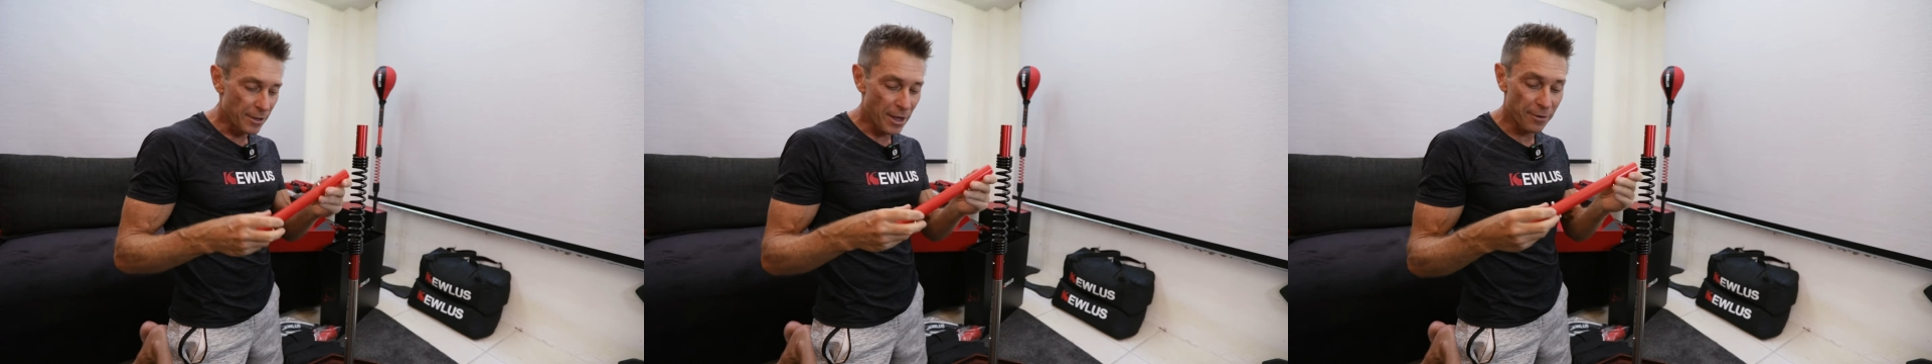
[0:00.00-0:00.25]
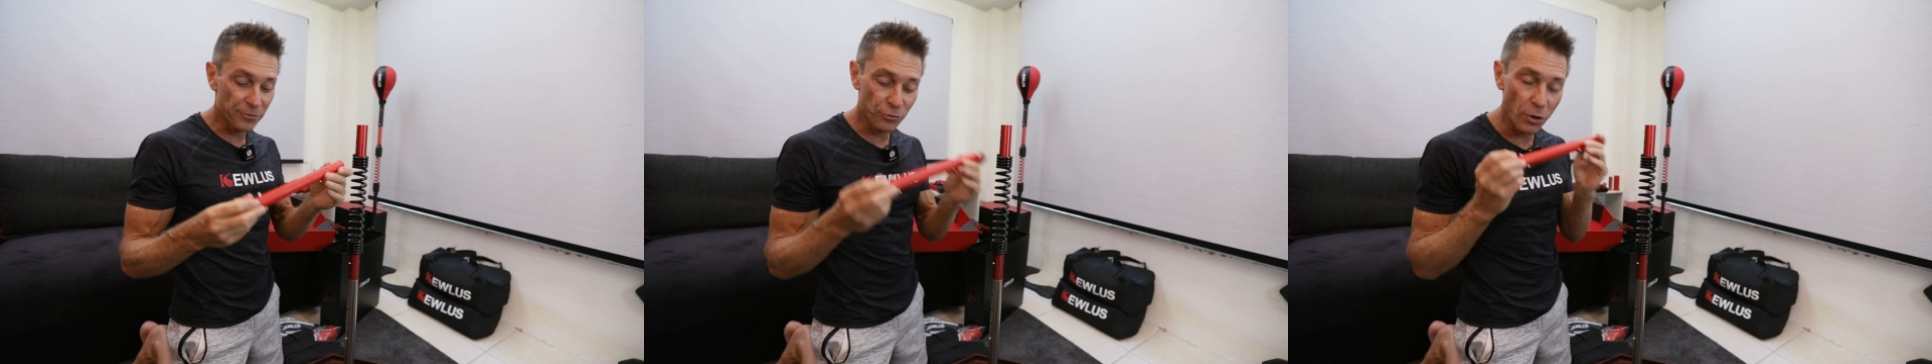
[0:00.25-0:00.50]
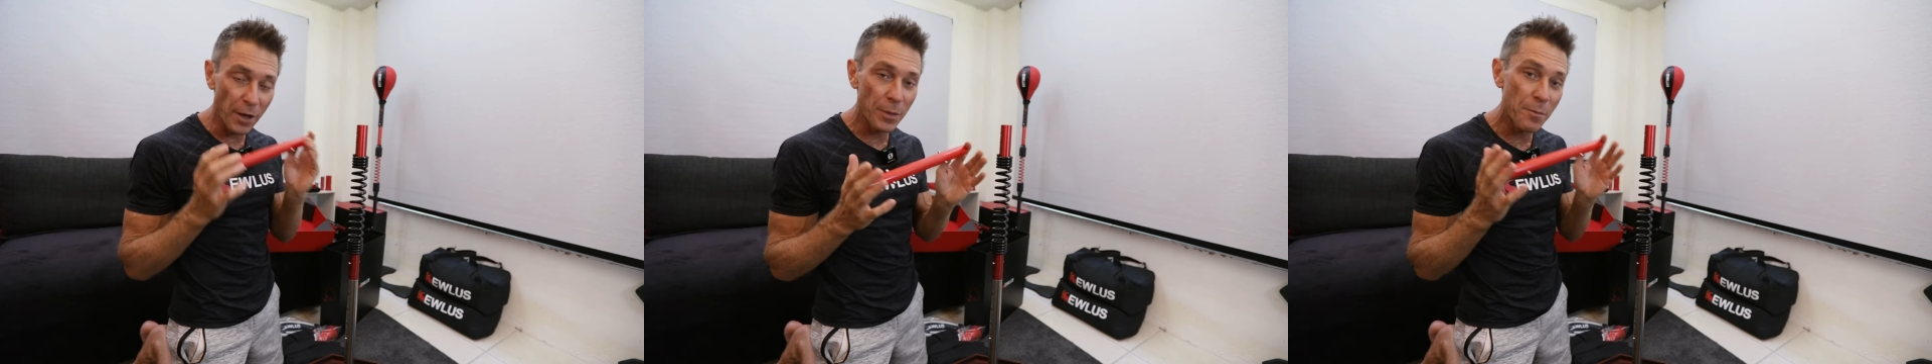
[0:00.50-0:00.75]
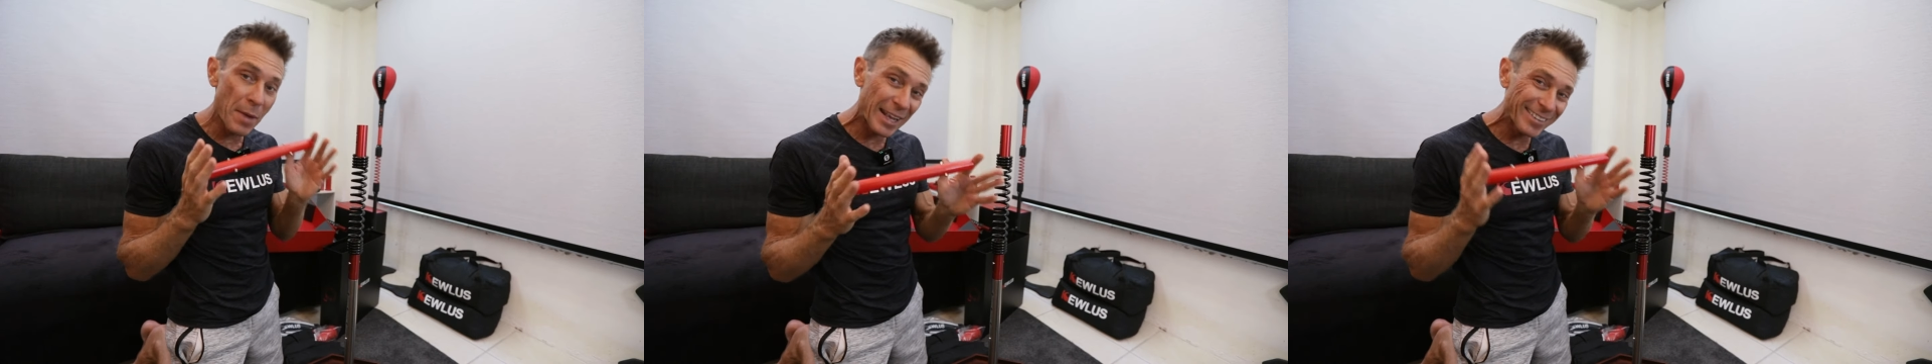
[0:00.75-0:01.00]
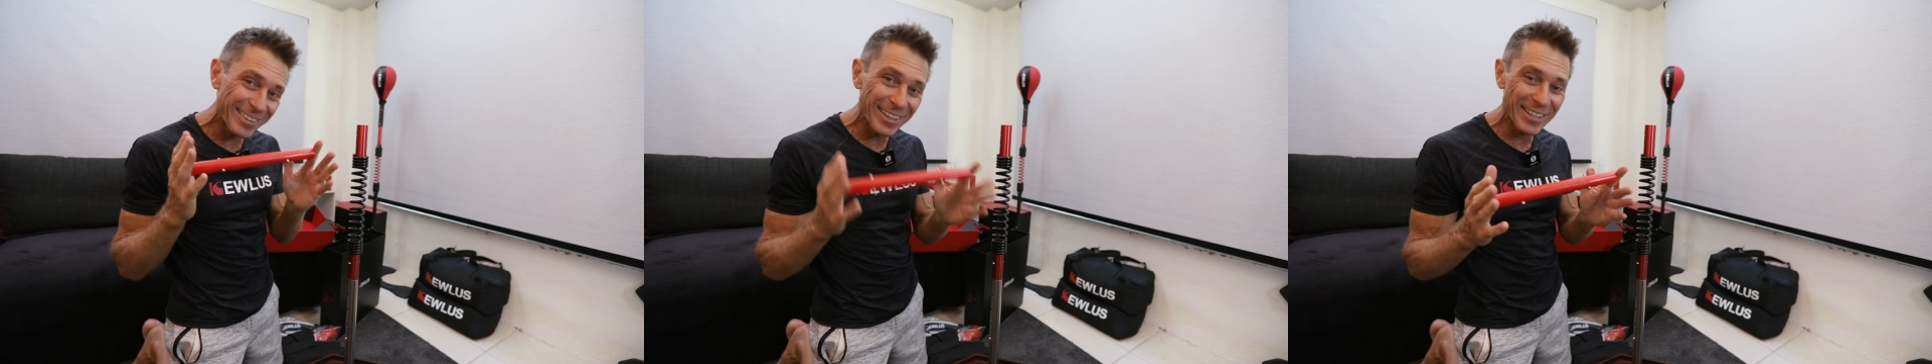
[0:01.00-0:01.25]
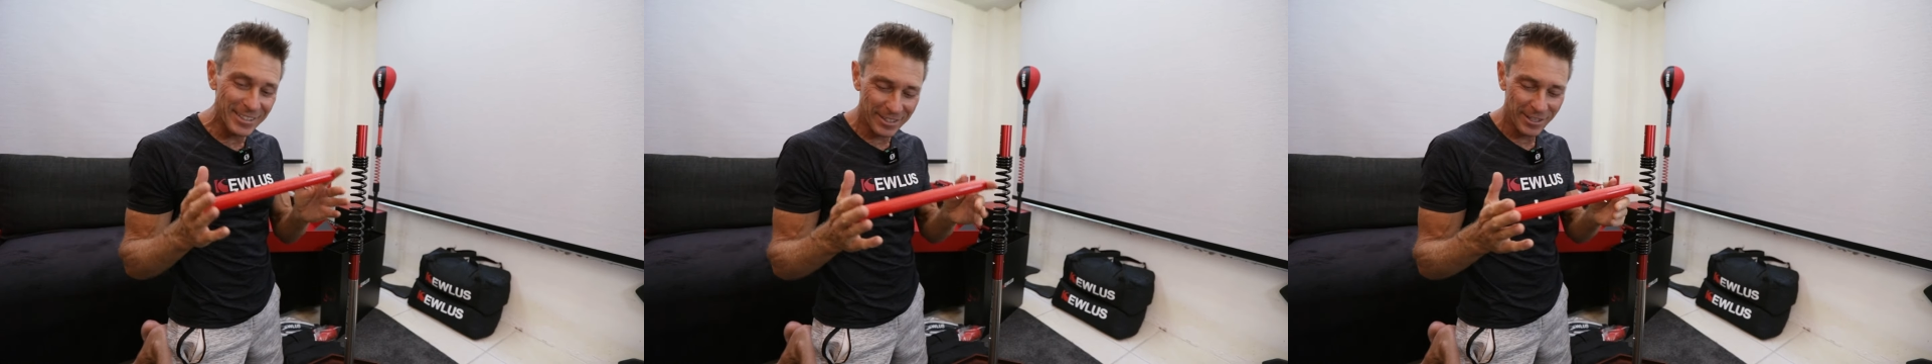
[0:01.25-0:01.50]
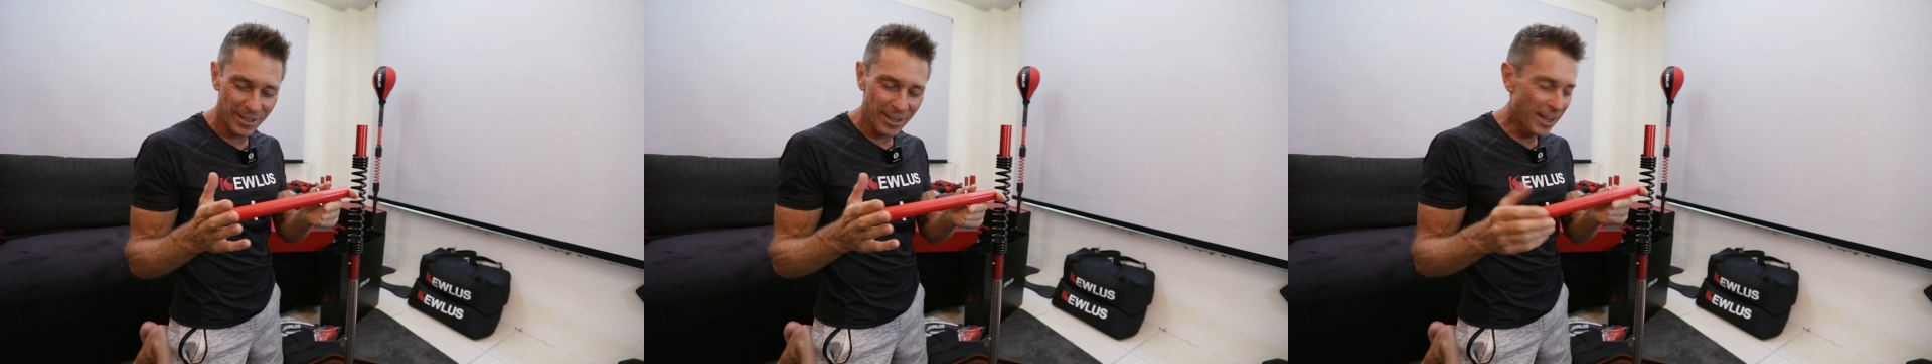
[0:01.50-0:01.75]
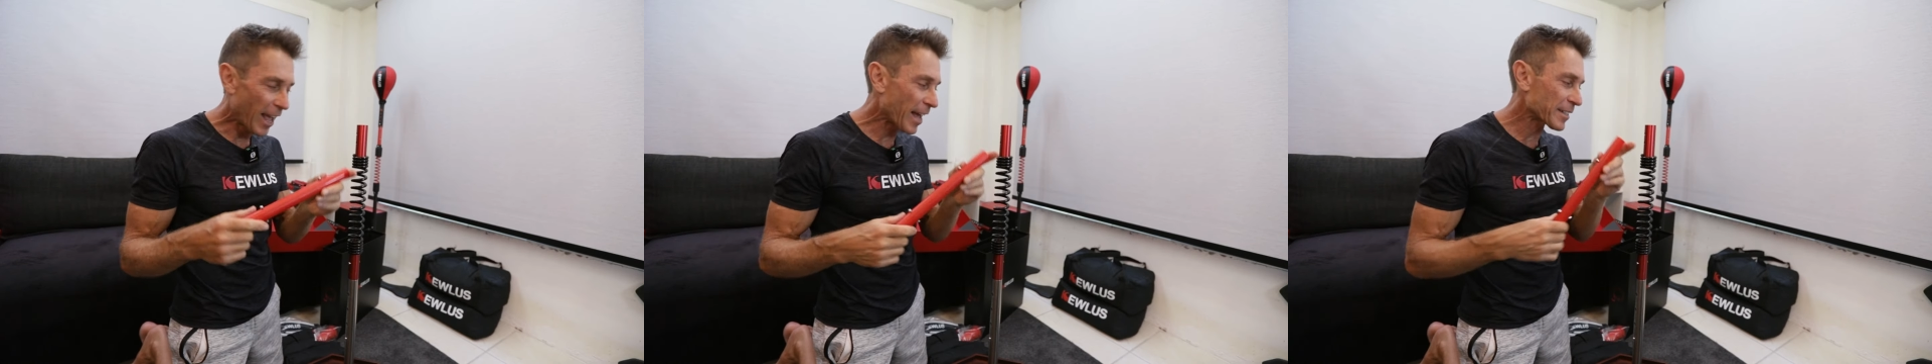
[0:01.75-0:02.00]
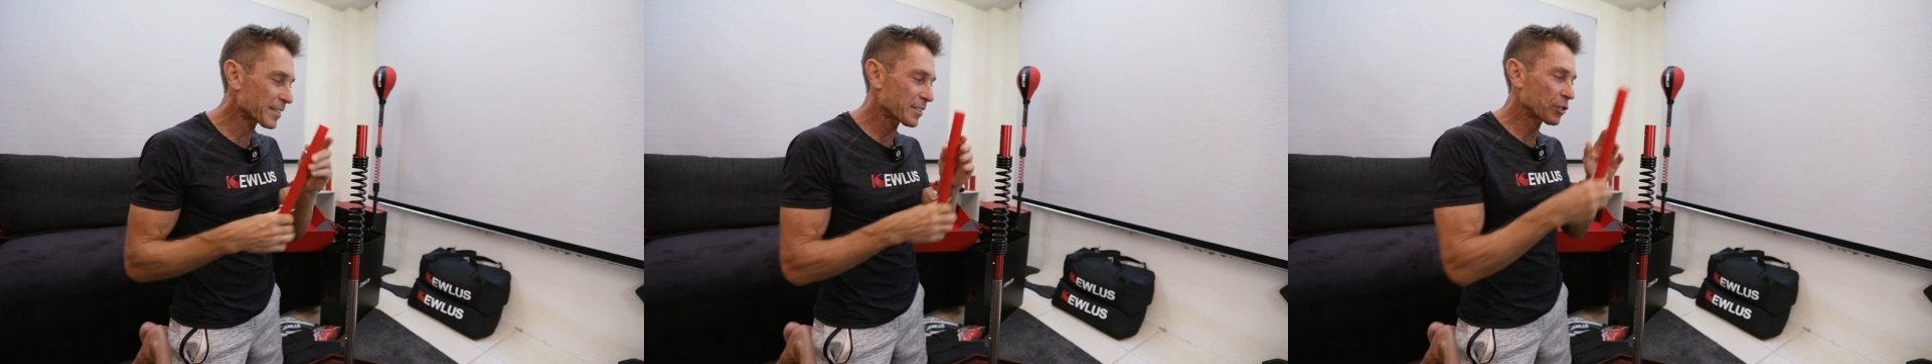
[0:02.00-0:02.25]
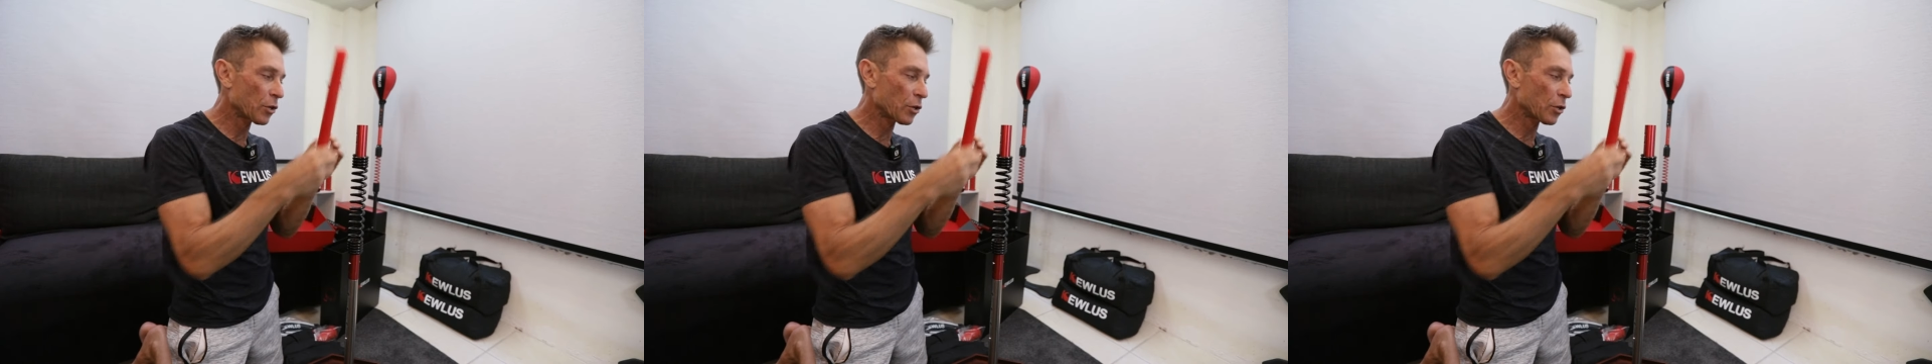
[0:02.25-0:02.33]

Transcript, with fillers: Now I've tried to make these as